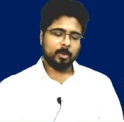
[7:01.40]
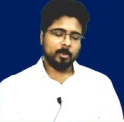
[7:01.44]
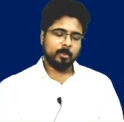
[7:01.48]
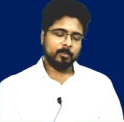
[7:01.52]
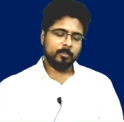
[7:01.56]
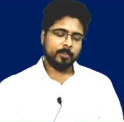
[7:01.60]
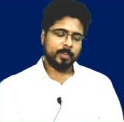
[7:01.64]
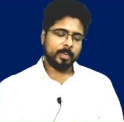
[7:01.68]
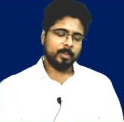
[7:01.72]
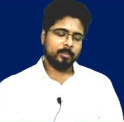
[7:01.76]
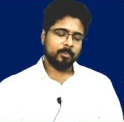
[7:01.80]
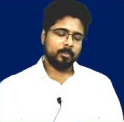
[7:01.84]

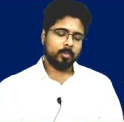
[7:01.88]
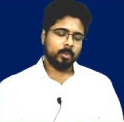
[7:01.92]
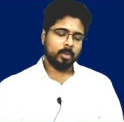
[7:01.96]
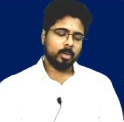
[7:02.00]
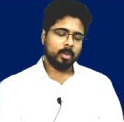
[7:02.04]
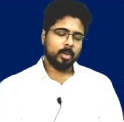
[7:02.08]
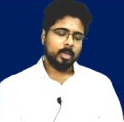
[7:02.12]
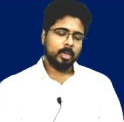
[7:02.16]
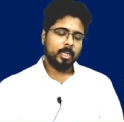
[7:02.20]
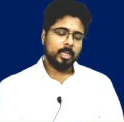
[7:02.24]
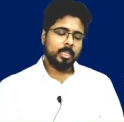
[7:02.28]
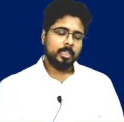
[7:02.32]
of
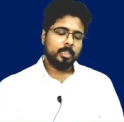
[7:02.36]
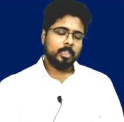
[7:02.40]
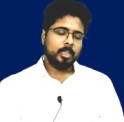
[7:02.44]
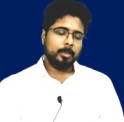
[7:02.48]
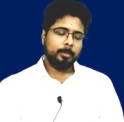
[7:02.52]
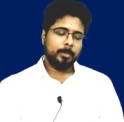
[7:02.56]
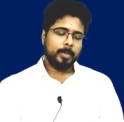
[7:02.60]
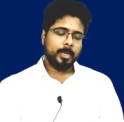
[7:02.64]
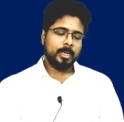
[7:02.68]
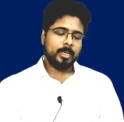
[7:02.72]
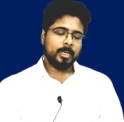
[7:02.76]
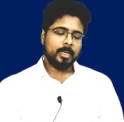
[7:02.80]
rainfall
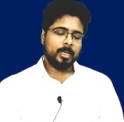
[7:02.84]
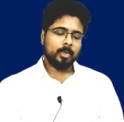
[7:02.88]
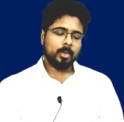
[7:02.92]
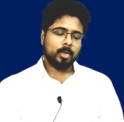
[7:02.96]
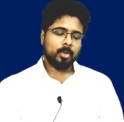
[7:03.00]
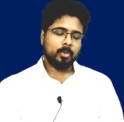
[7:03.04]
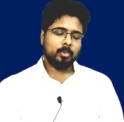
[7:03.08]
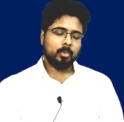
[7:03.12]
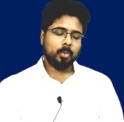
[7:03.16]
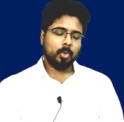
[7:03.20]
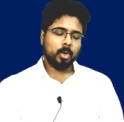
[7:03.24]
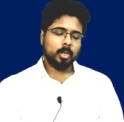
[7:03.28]
the pink
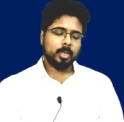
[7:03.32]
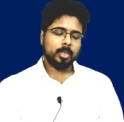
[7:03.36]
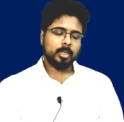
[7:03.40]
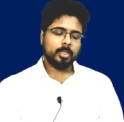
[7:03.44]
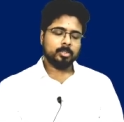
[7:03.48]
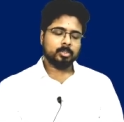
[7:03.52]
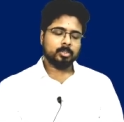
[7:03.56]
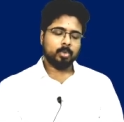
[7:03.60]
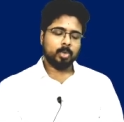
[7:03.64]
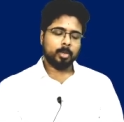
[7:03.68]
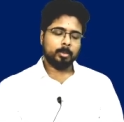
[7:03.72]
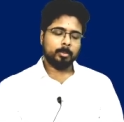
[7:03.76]
color of water
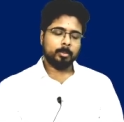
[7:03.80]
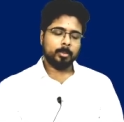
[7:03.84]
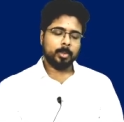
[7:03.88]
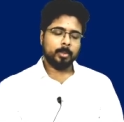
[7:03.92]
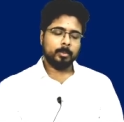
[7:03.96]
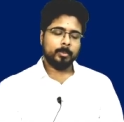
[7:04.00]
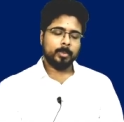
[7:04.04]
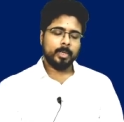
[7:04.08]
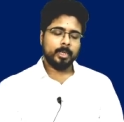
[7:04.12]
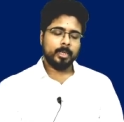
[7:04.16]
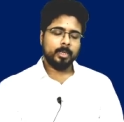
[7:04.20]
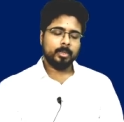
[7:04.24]
is not
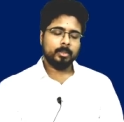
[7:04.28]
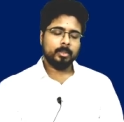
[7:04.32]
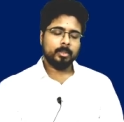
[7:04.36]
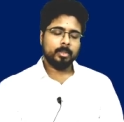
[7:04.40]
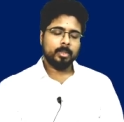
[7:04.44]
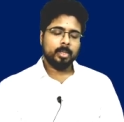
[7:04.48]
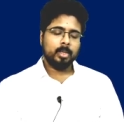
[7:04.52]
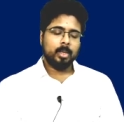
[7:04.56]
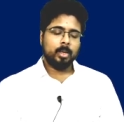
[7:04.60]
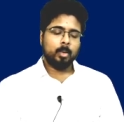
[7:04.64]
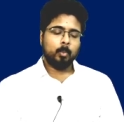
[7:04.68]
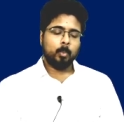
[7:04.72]
permanent
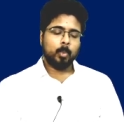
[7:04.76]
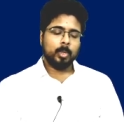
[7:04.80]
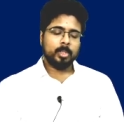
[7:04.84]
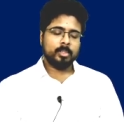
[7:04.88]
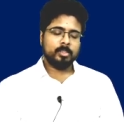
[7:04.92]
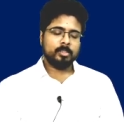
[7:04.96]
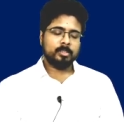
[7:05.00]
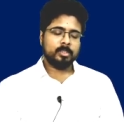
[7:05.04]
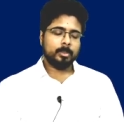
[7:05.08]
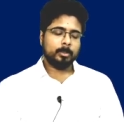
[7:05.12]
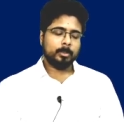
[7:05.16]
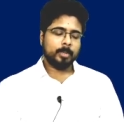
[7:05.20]

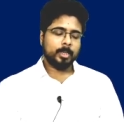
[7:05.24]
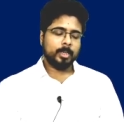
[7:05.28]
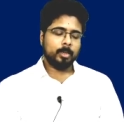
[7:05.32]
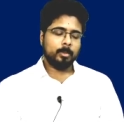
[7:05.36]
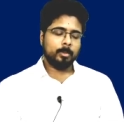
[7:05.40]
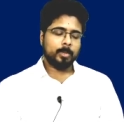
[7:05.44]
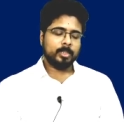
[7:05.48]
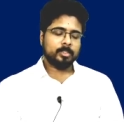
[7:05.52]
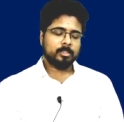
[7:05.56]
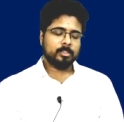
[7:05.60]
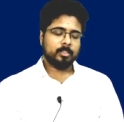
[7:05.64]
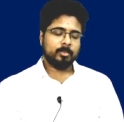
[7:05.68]
once the
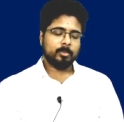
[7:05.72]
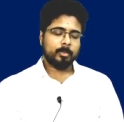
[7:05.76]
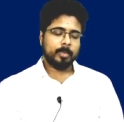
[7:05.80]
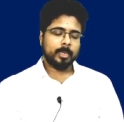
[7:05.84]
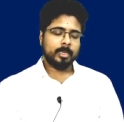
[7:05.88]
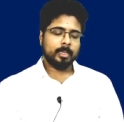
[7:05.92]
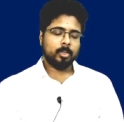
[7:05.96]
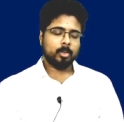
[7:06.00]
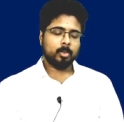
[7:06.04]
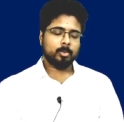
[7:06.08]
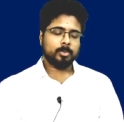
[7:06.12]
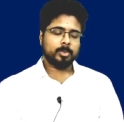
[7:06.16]
biomass of
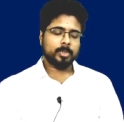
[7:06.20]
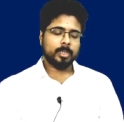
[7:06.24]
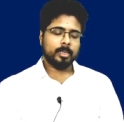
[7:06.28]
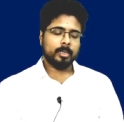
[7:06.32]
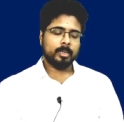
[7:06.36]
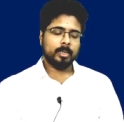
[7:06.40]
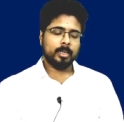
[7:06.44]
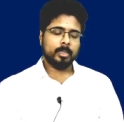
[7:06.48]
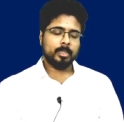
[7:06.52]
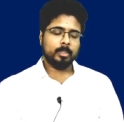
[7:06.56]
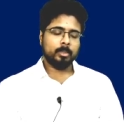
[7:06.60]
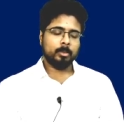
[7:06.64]
microbes
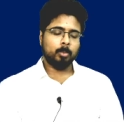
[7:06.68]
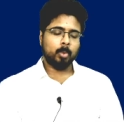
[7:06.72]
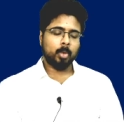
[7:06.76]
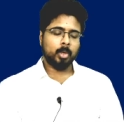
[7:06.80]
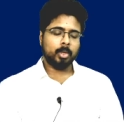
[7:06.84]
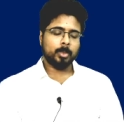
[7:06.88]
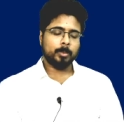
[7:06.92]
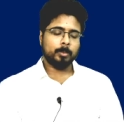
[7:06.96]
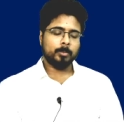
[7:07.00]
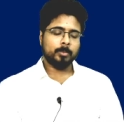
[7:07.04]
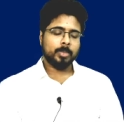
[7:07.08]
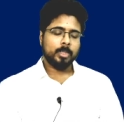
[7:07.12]
settled at the
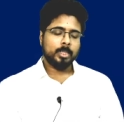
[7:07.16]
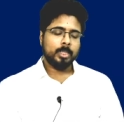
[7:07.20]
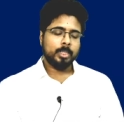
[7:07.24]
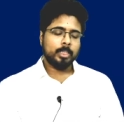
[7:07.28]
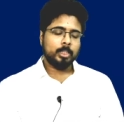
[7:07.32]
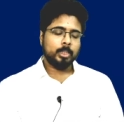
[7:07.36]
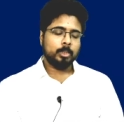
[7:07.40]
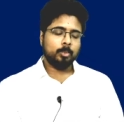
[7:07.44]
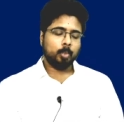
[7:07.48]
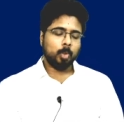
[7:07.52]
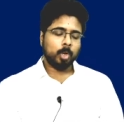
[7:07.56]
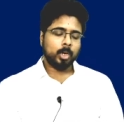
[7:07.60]
bottom,
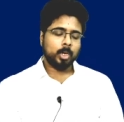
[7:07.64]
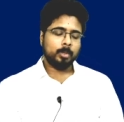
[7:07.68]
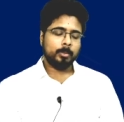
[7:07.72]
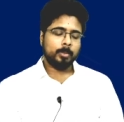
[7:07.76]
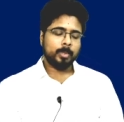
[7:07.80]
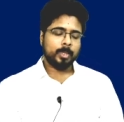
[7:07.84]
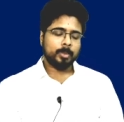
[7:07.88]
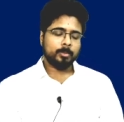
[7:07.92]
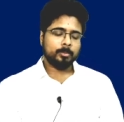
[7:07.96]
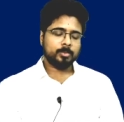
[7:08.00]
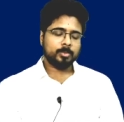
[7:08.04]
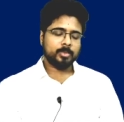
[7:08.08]
the water
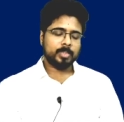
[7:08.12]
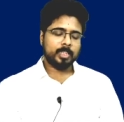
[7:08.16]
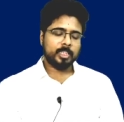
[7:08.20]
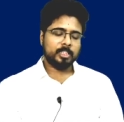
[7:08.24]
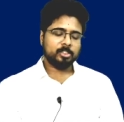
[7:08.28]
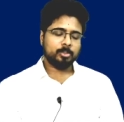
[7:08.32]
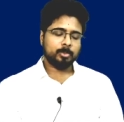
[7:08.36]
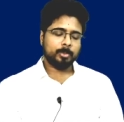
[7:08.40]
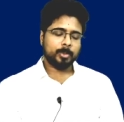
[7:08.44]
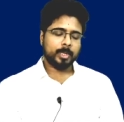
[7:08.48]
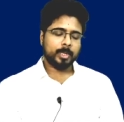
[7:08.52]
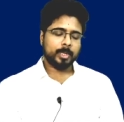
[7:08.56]
becomes
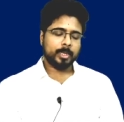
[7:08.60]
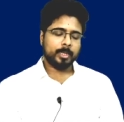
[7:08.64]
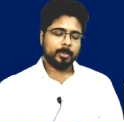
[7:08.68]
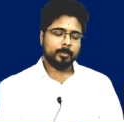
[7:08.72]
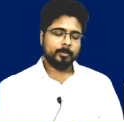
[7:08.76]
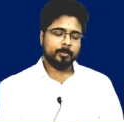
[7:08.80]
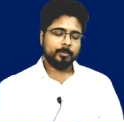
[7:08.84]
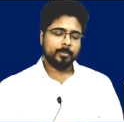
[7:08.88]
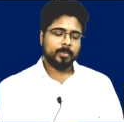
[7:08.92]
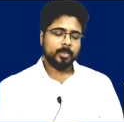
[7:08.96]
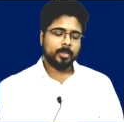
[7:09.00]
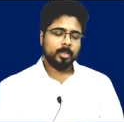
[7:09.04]
transparent.
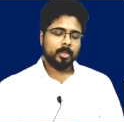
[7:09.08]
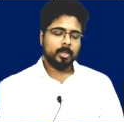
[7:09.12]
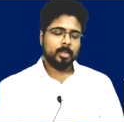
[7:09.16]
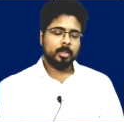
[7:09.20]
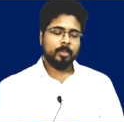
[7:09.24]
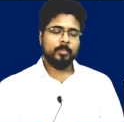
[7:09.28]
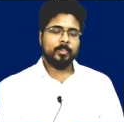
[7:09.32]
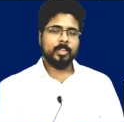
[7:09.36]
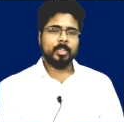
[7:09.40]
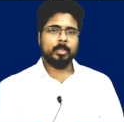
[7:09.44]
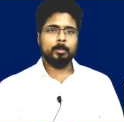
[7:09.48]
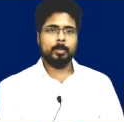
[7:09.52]

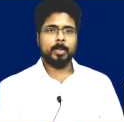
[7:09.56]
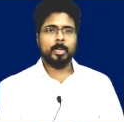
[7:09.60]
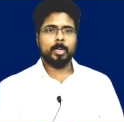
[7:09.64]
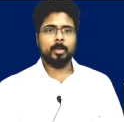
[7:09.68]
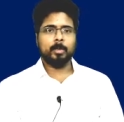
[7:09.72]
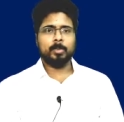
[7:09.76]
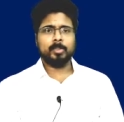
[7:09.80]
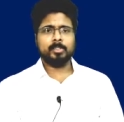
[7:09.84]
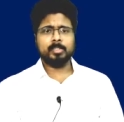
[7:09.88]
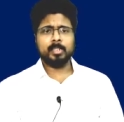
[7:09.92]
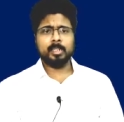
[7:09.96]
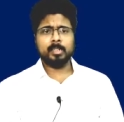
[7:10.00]
When the
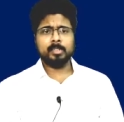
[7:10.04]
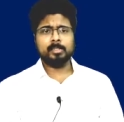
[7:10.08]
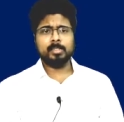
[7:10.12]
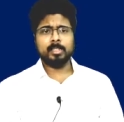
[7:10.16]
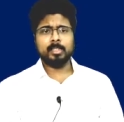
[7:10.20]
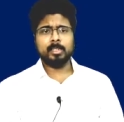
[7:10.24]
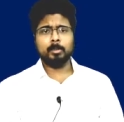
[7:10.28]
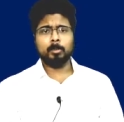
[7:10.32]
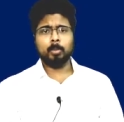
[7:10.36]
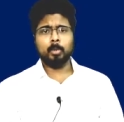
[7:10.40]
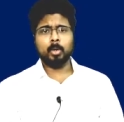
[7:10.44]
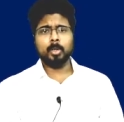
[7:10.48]
biomass settles
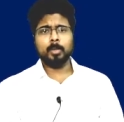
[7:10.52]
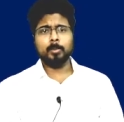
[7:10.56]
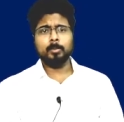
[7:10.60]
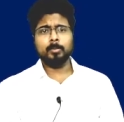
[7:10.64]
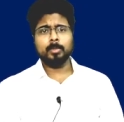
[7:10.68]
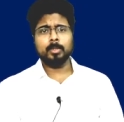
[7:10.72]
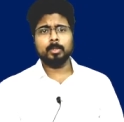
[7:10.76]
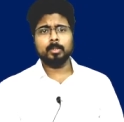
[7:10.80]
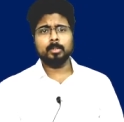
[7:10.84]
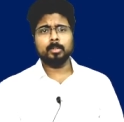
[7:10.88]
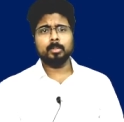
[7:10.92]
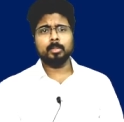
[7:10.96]
at the bottom,
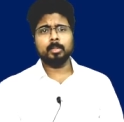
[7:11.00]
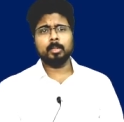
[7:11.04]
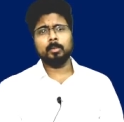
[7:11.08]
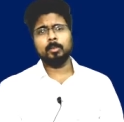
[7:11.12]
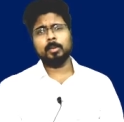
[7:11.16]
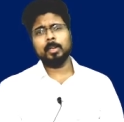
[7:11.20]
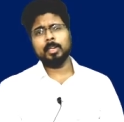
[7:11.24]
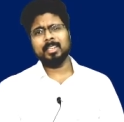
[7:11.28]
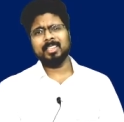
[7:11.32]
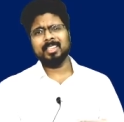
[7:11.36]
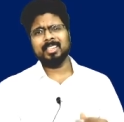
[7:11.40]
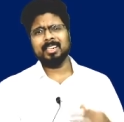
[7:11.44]

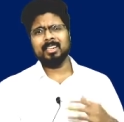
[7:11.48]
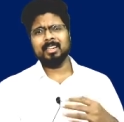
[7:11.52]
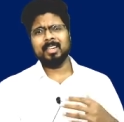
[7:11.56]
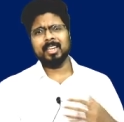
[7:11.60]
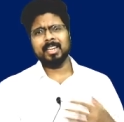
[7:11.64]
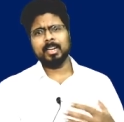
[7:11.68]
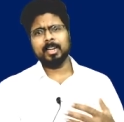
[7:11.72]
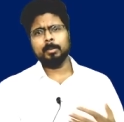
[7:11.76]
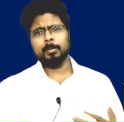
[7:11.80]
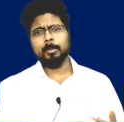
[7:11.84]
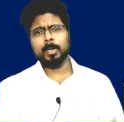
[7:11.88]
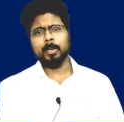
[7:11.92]
uh, it
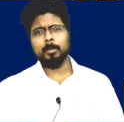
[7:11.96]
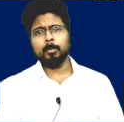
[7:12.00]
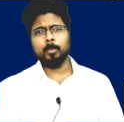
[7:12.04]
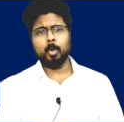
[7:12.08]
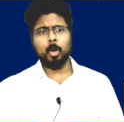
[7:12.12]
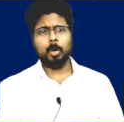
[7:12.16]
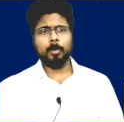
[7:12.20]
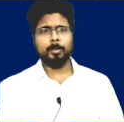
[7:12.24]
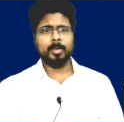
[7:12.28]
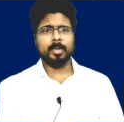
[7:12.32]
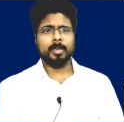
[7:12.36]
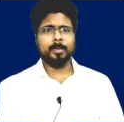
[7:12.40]
will again become
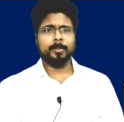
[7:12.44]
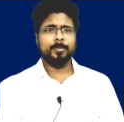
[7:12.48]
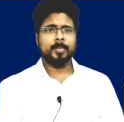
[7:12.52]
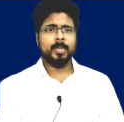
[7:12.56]
normal.